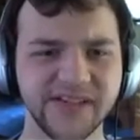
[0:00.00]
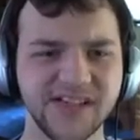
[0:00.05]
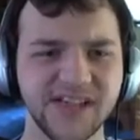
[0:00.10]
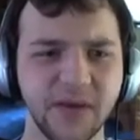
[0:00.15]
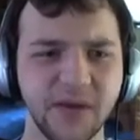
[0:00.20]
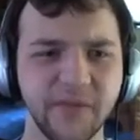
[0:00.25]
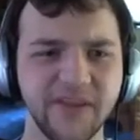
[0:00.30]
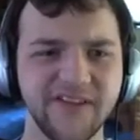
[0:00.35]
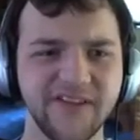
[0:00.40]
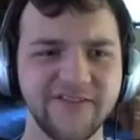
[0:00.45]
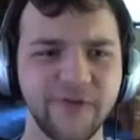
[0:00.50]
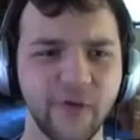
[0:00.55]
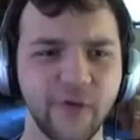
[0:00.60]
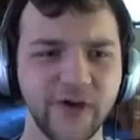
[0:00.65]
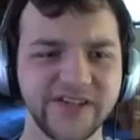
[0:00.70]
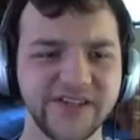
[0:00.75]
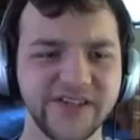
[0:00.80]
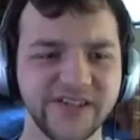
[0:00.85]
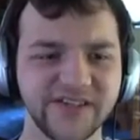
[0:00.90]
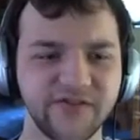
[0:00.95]
Some of the
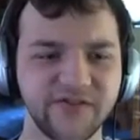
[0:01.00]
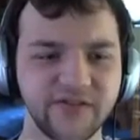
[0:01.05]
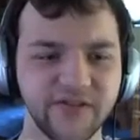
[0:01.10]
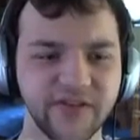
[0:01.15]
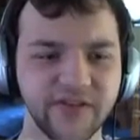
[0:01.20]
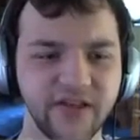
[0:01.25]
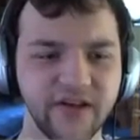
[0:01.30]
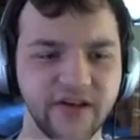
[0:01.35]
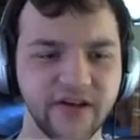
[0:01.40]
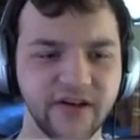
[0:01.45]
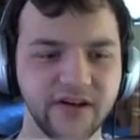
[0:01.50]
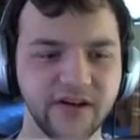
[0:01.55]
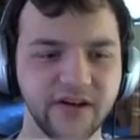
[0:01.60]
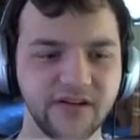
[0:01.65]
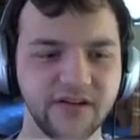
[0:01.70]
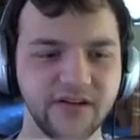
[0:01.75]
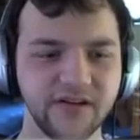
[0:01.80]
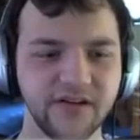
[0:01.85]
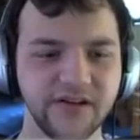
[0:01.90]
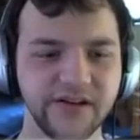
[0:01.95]
voices for
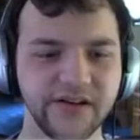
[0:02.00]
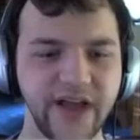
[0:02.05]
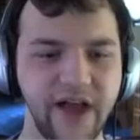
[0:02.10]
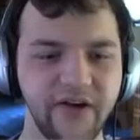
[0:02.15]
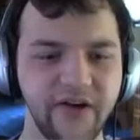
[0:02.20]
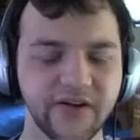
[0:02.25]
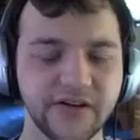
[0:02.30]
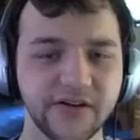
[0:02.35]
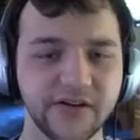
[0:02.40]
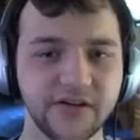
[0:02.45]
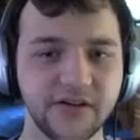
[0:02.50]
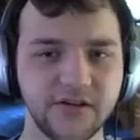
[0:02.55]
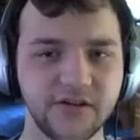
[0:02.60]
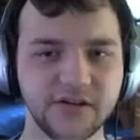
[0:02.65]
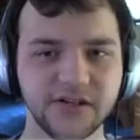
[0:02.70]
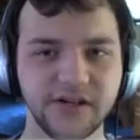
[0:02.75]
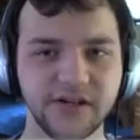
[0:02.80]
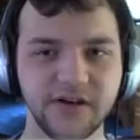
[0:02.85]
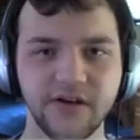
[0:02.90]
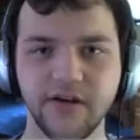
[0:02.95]
the
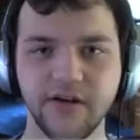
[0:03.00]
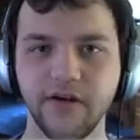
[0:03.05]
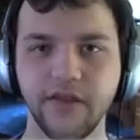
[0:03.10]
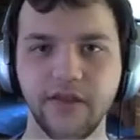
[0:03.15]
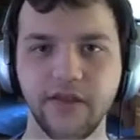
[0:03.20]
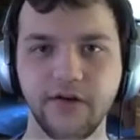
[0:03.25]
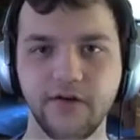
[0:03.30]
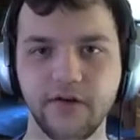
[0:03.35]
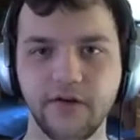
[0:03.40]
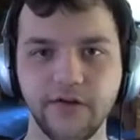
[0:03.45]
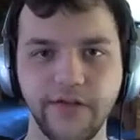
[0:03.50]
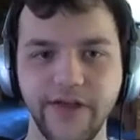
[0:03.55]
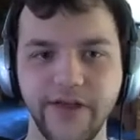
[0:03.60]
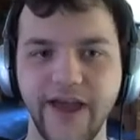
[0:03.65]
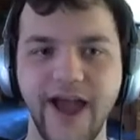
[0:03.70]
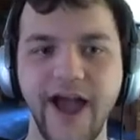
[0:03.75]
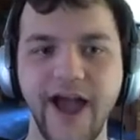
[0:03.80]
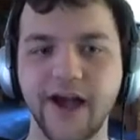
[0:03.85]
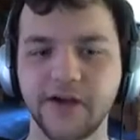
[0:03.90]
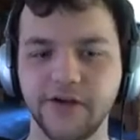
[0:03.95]
characters, they're
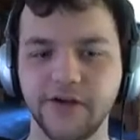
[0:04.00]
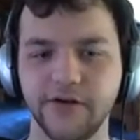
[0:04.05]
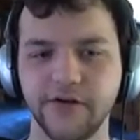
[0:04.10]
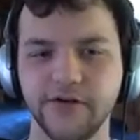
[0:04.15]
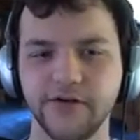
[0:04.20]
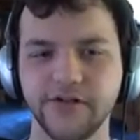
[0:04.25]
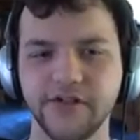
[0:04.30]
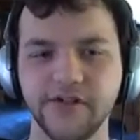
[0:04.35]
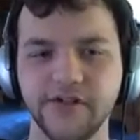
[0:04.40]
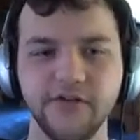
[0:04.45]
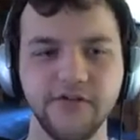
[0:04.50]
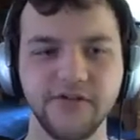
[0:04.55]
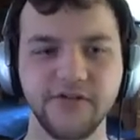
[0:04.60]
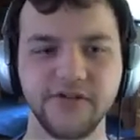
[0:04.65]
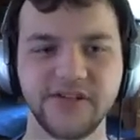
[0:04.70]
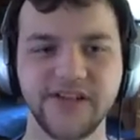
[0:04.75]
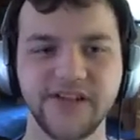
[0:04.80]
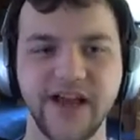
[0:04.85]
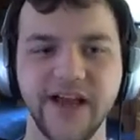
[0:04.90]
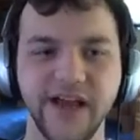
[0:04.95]
the actors
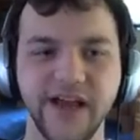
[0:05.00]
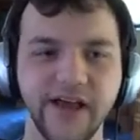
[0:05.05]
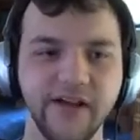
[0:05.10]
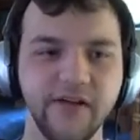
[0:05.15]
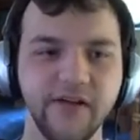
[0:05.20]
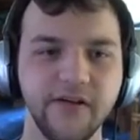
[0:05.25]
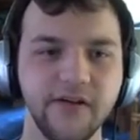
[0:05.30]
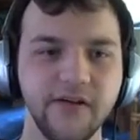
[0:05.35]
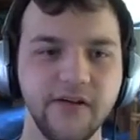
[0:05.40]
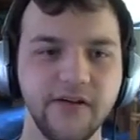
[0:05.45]
who say it.